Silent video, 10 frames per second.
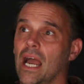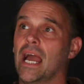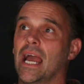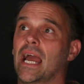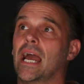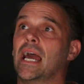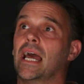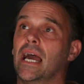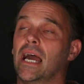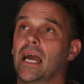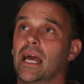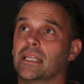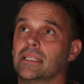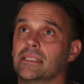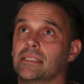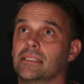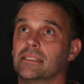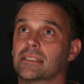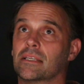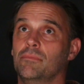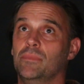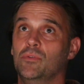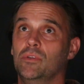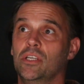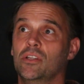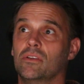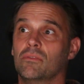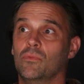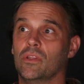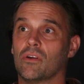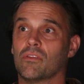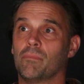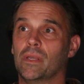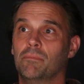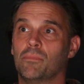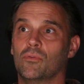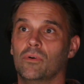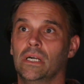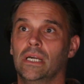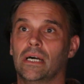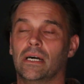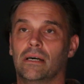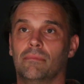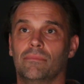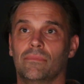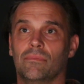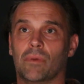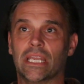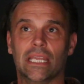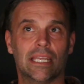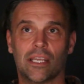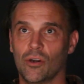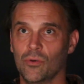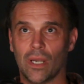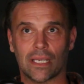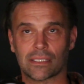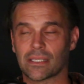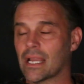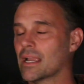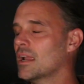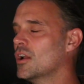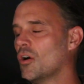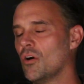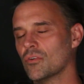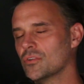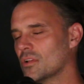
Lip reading: and communion with other people. My ego has, thank God,